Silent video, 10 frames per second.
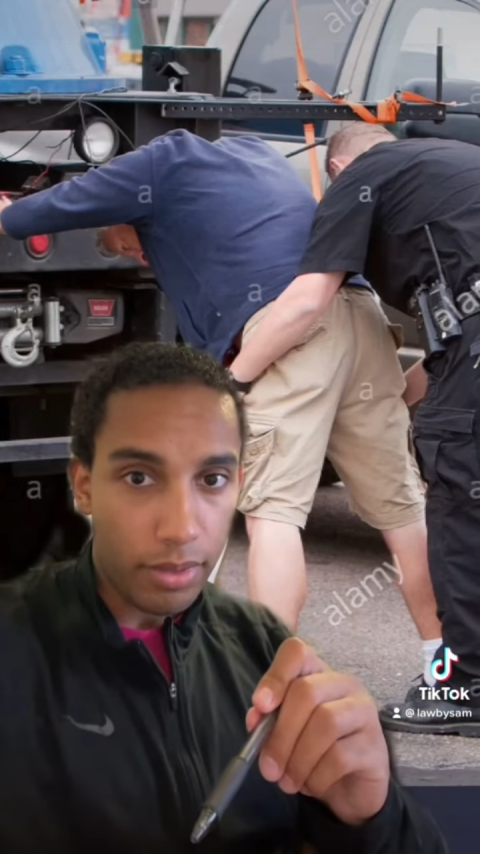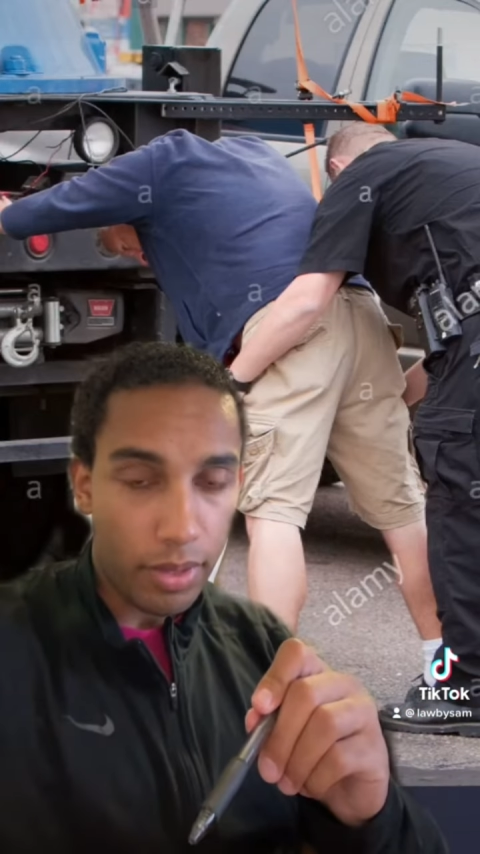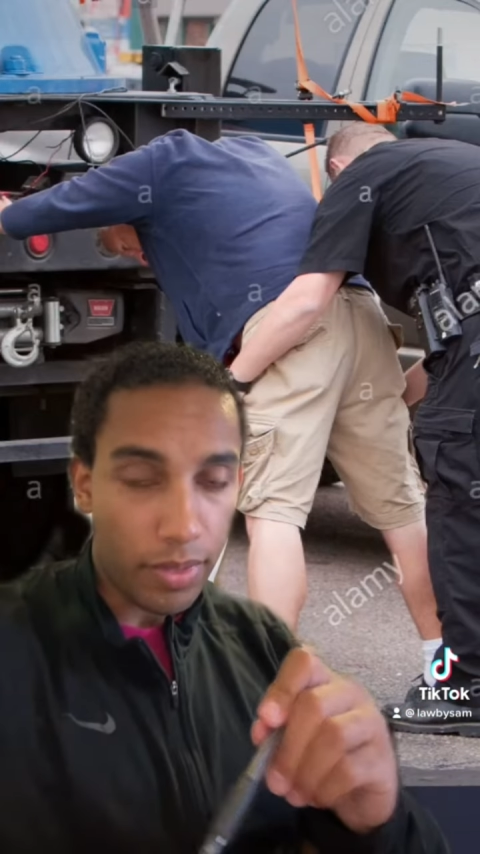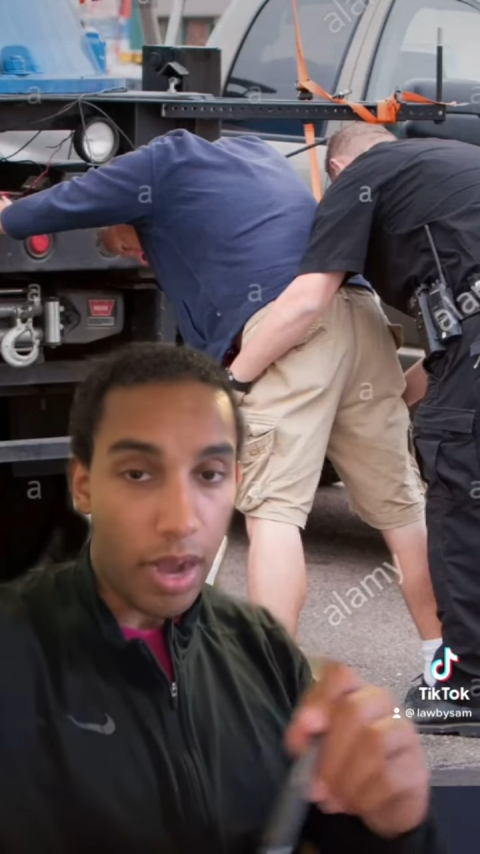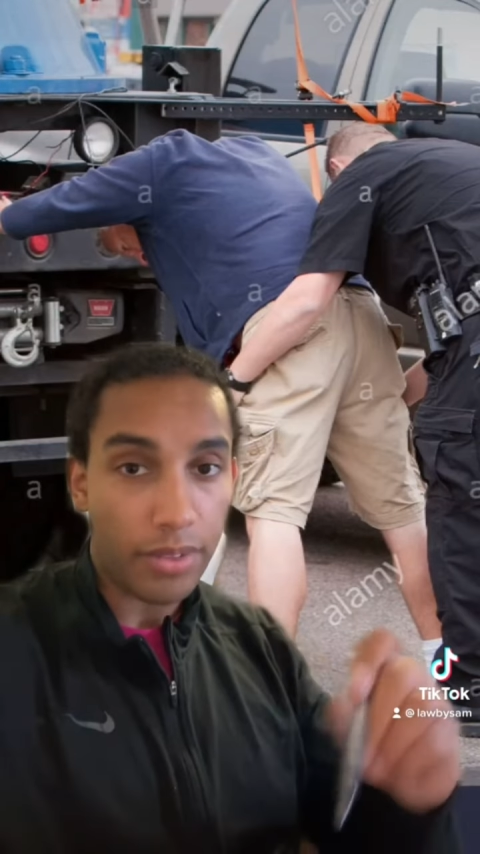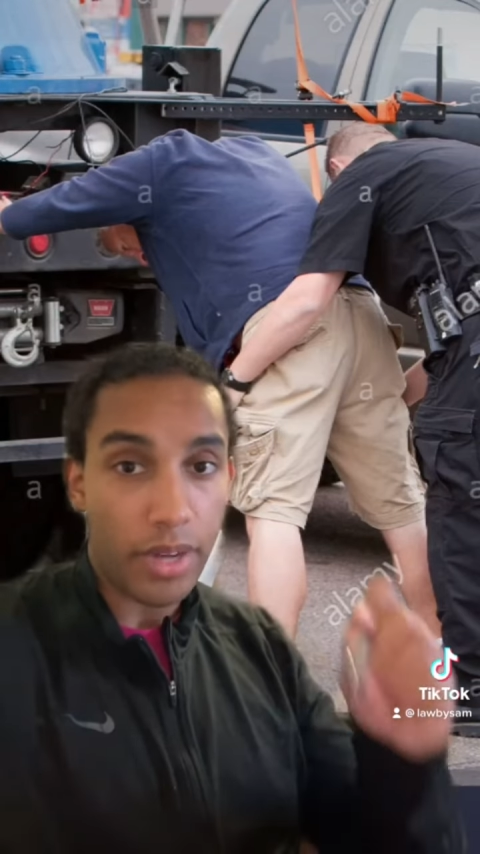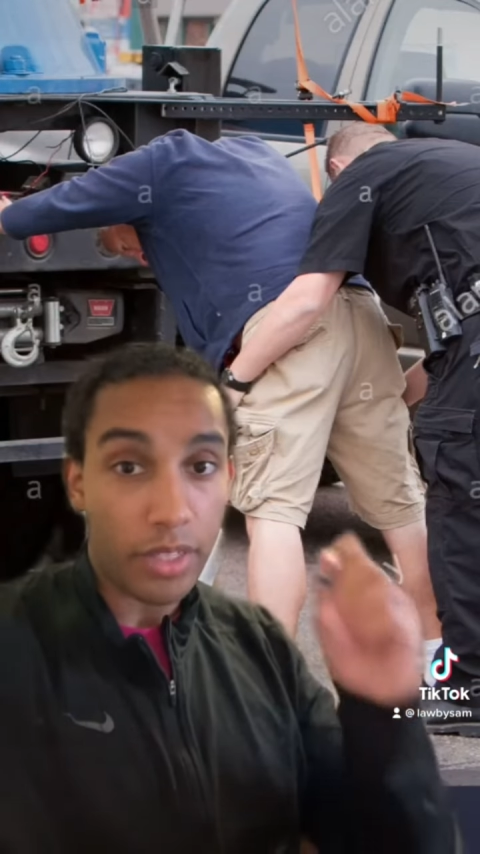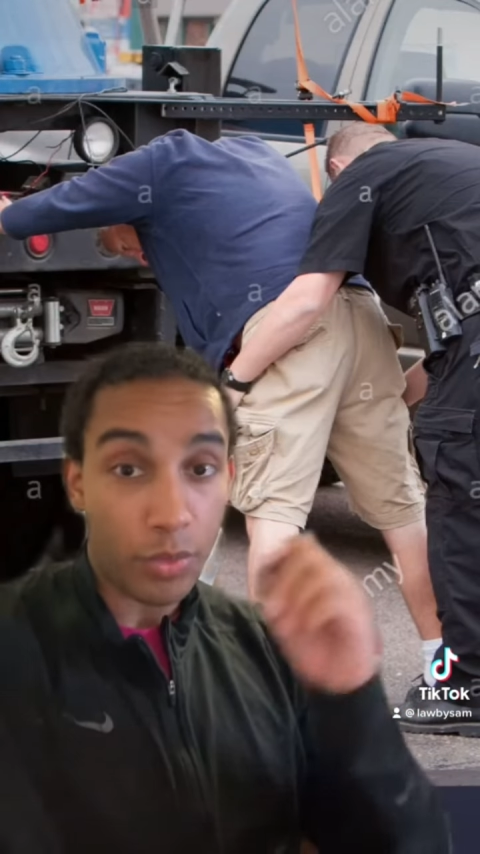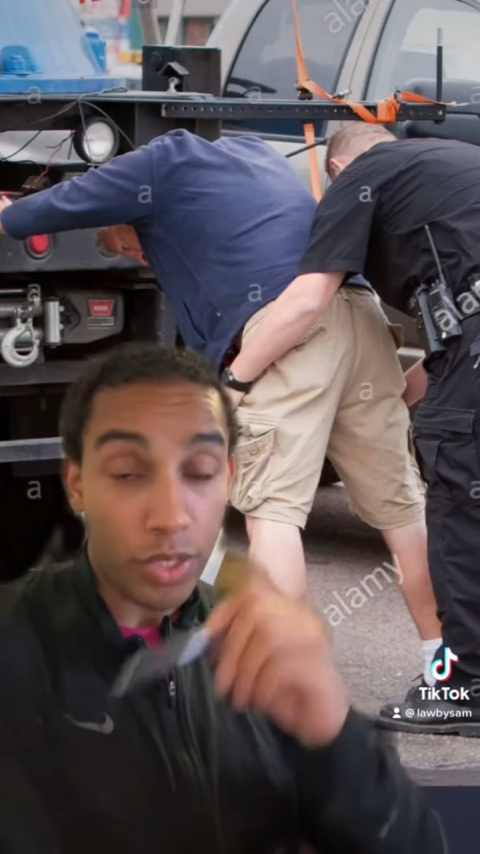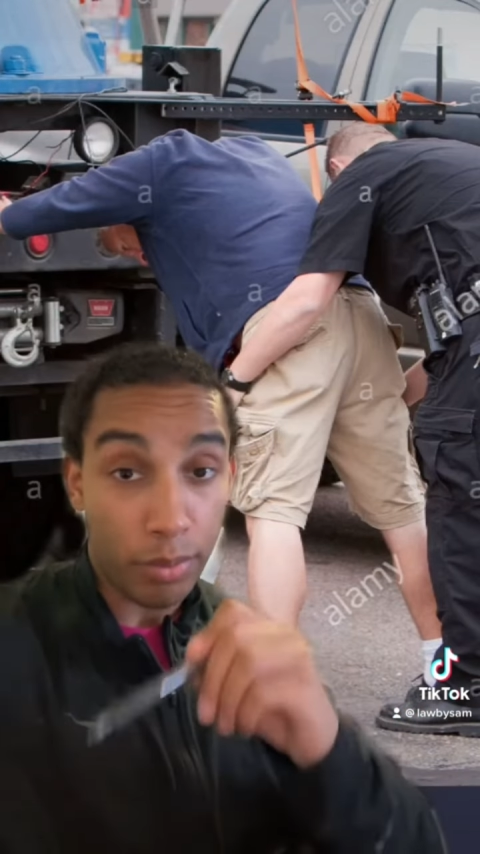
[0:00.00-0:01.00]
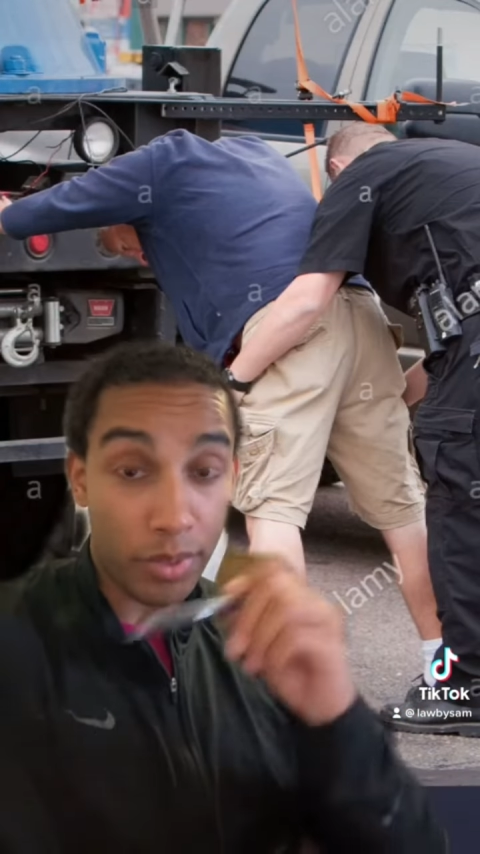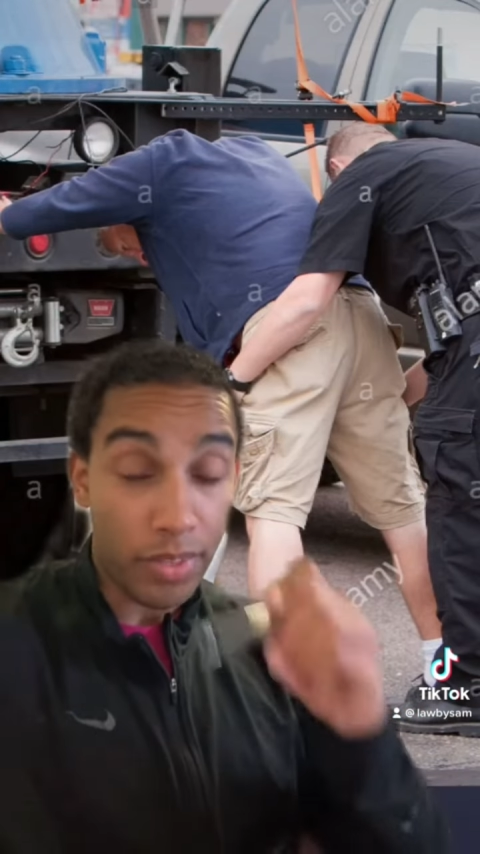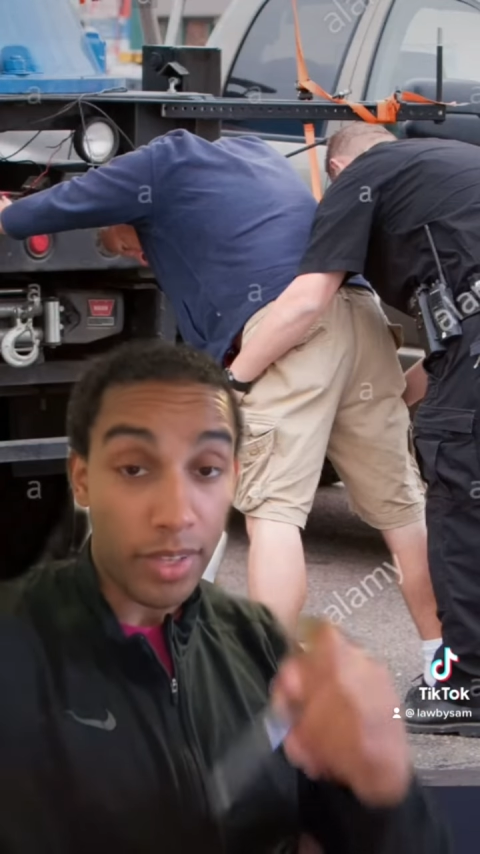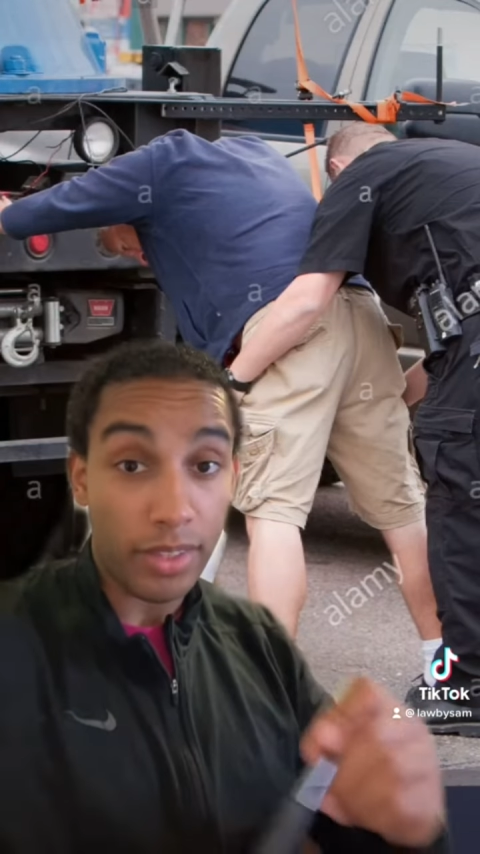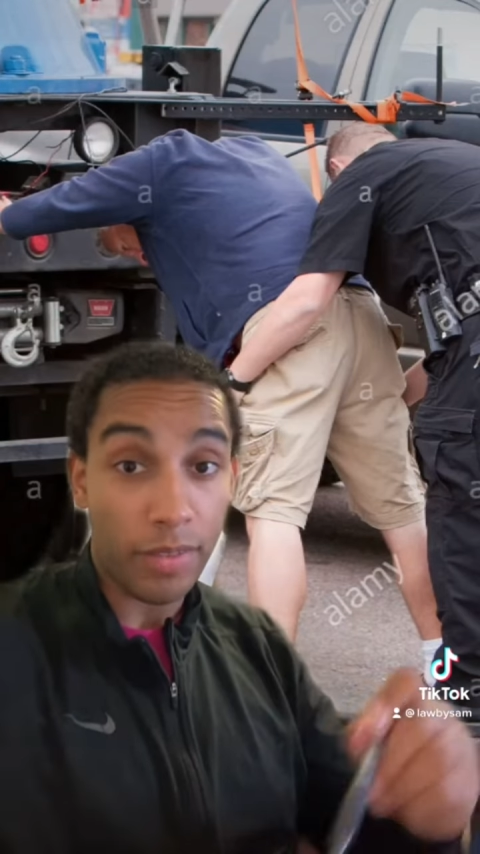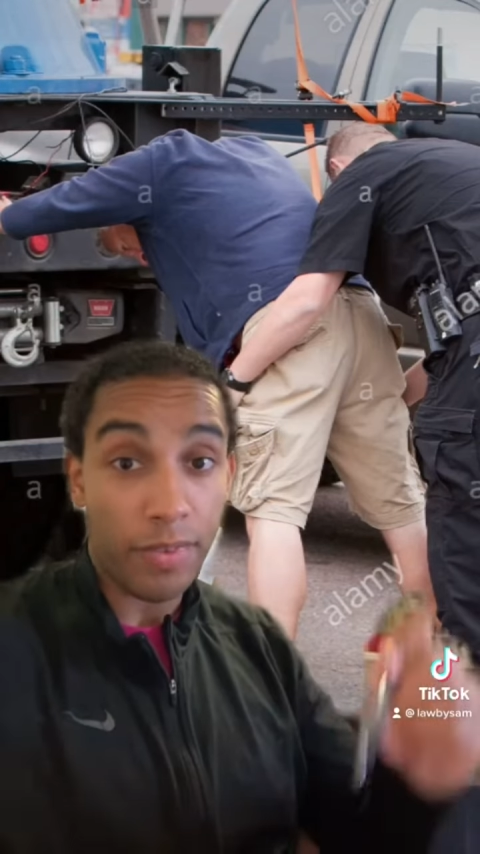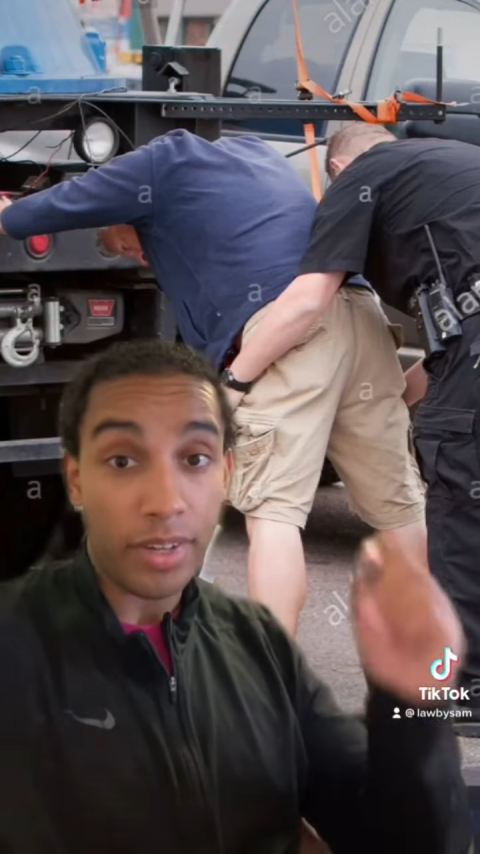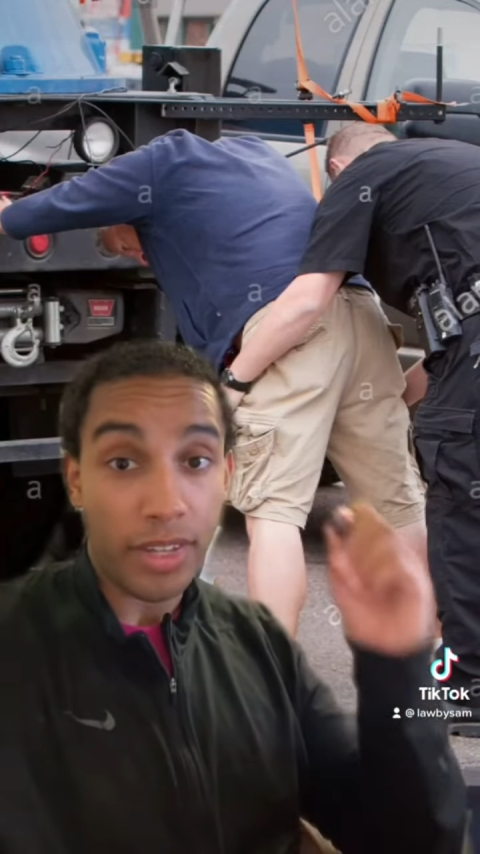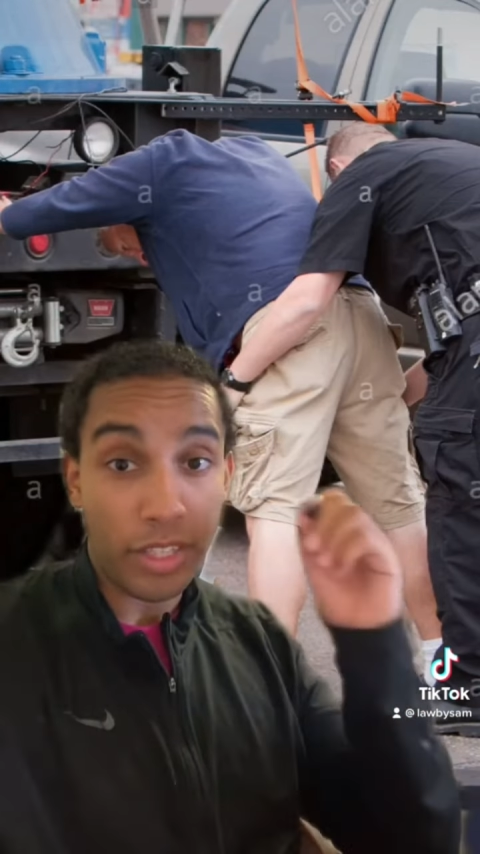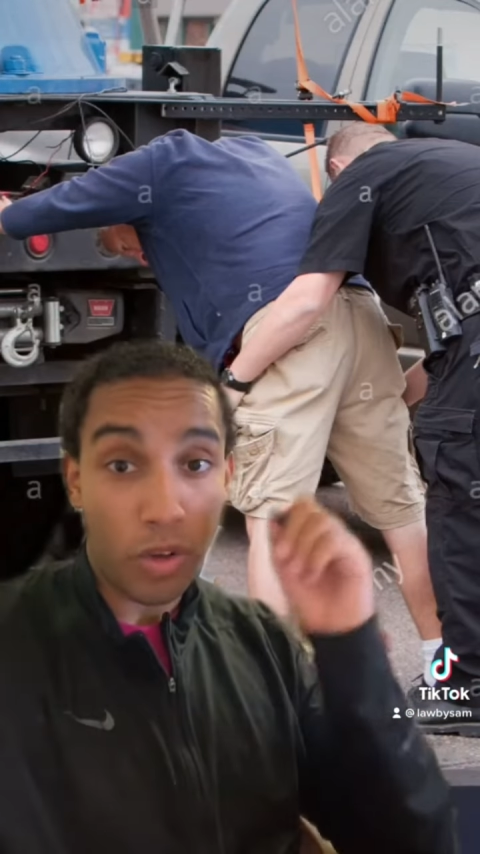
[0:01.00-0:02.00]
If the officer has a reasonable belief that the
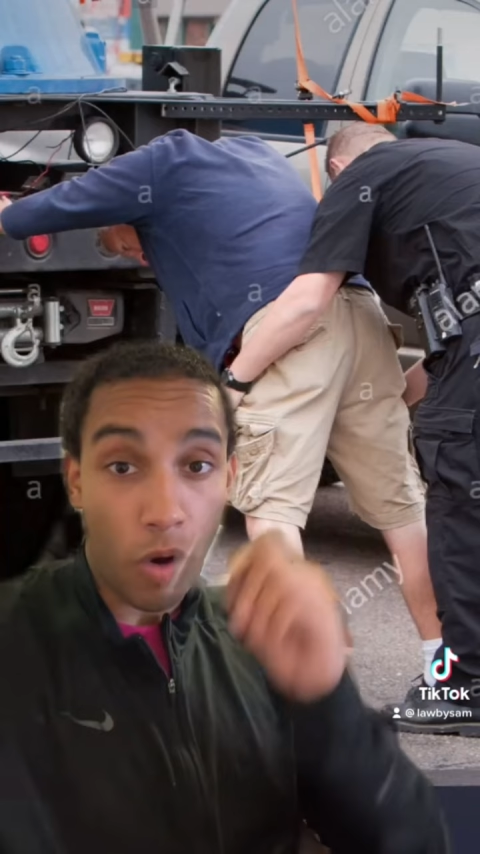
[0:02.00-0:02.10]
defendant is